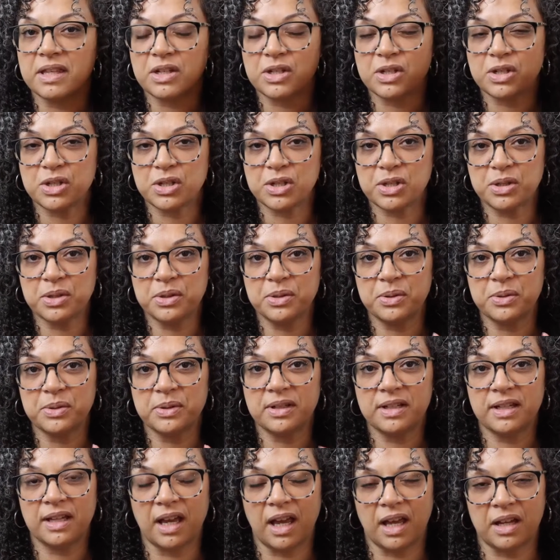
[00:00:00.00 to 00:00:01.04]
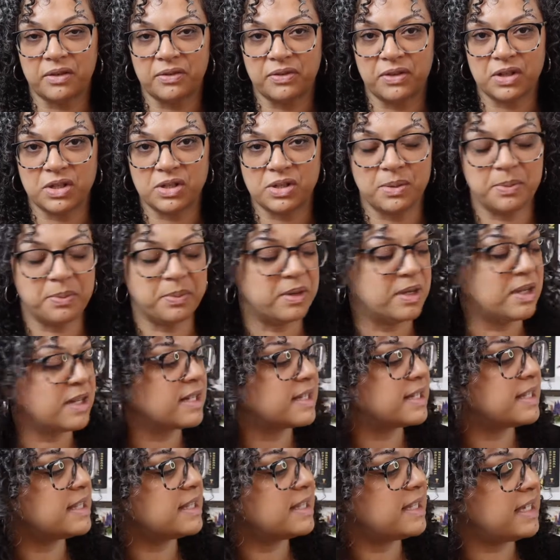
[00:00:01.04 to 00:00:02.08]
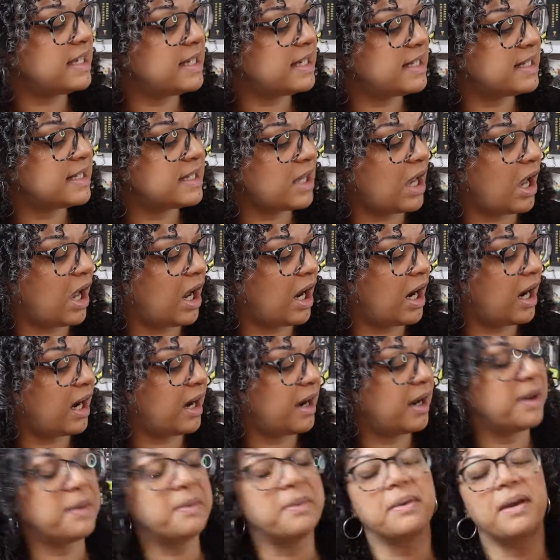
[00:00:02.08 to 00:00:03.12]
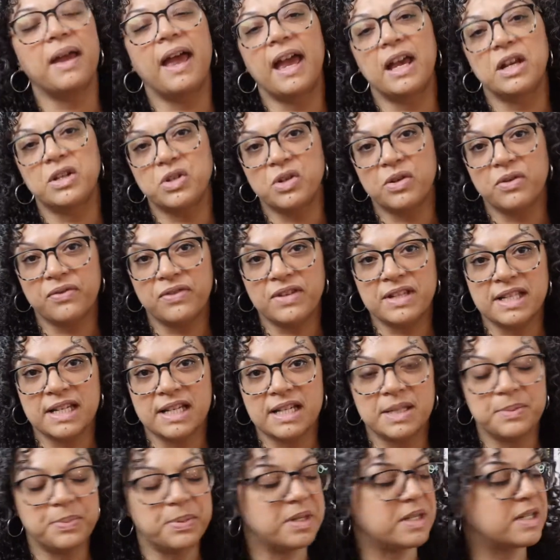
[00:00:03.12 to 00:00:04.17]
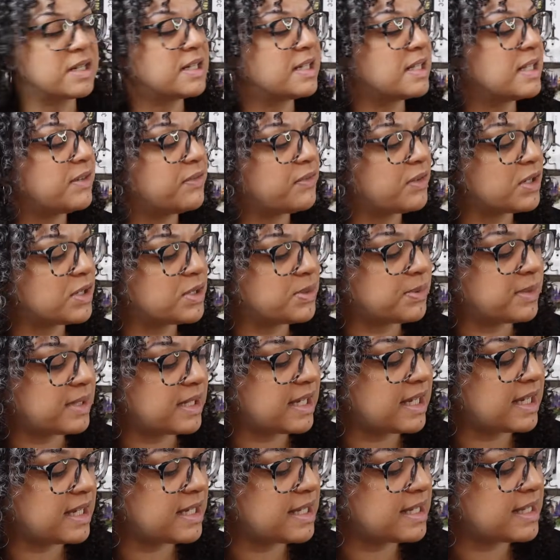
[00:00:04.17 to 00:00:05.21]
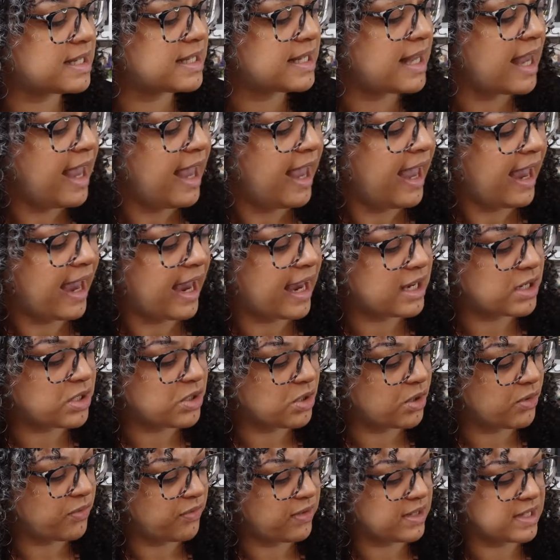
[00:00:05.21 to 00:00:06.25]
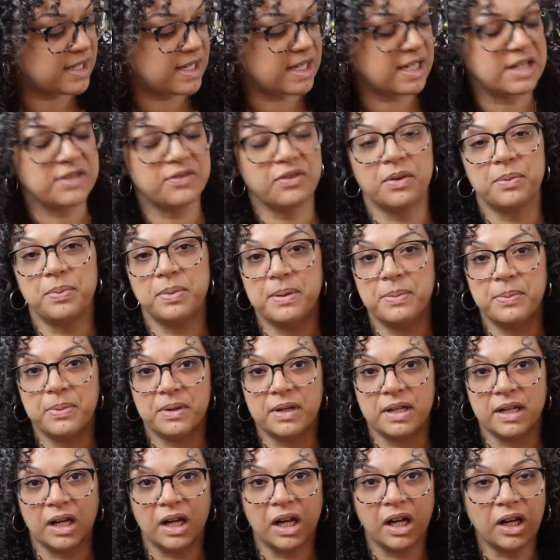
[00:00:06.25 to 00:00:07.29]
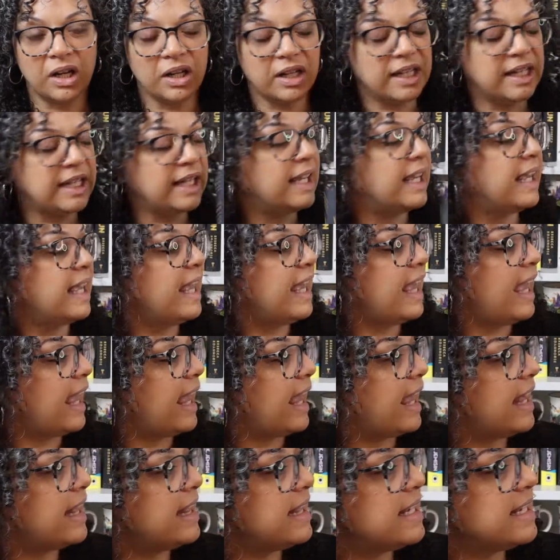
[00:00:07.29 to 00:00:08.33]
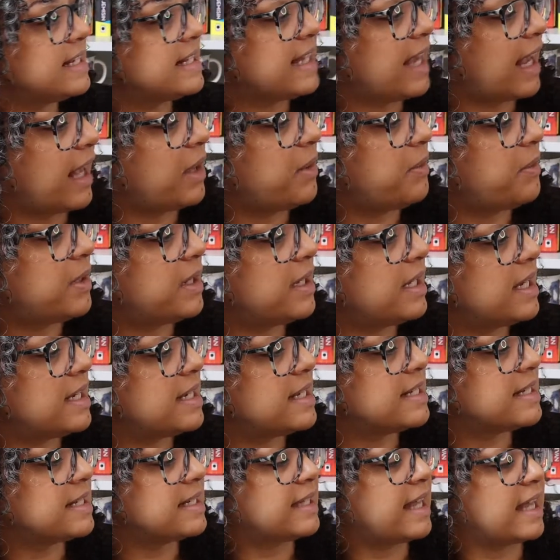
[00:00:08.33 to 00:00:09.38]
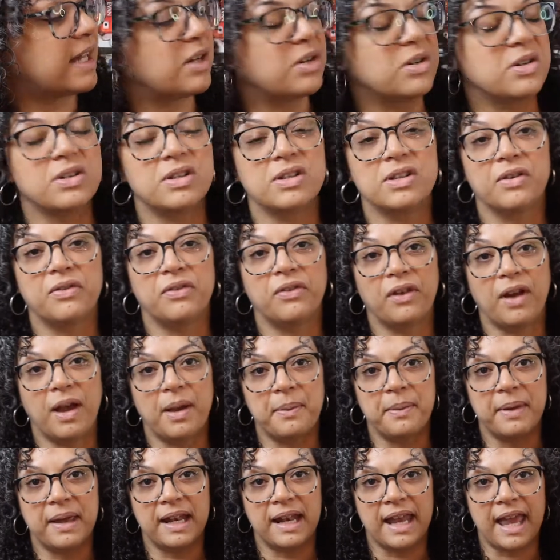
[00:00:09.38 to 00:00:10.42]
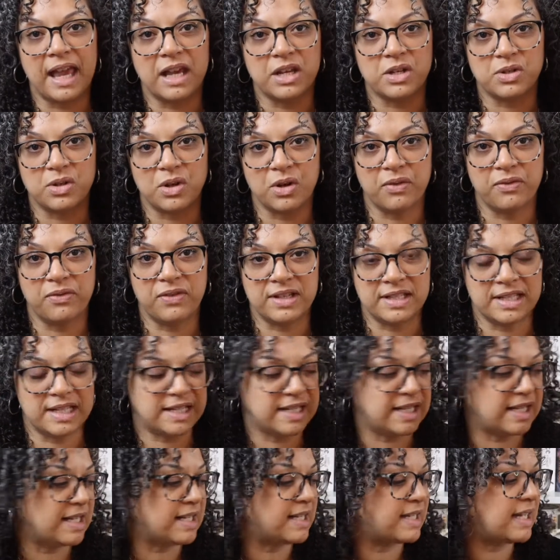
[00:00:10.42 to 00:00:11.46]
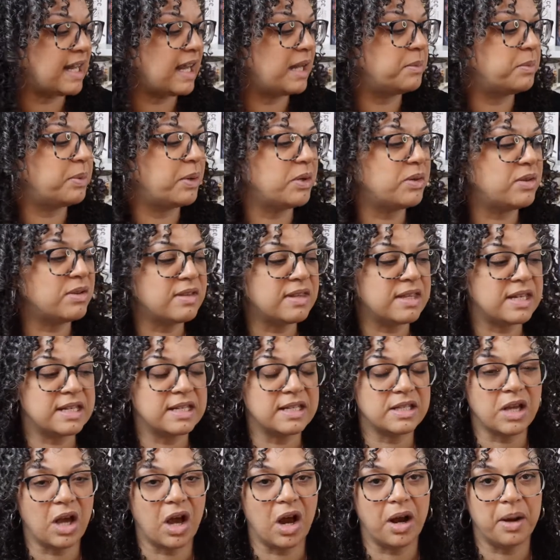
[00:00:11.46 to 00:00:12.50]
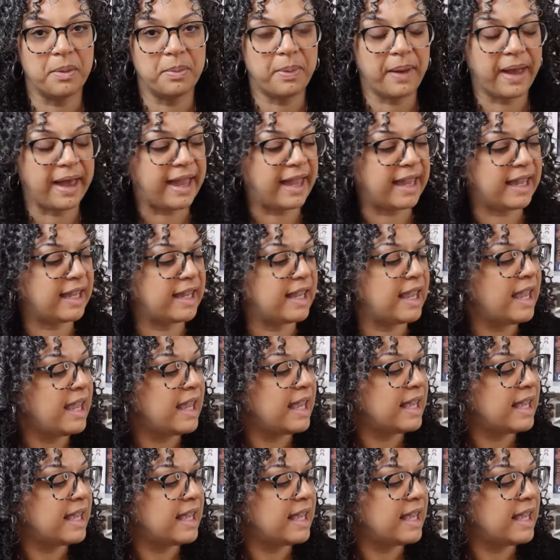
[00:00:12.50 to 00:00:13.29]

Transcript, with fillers: the two nonfiction books. These are astrophysics books. The first one is Astrophysics for People in a Hurry, and the second one is Letters from an Astrophysicist. And both of these are by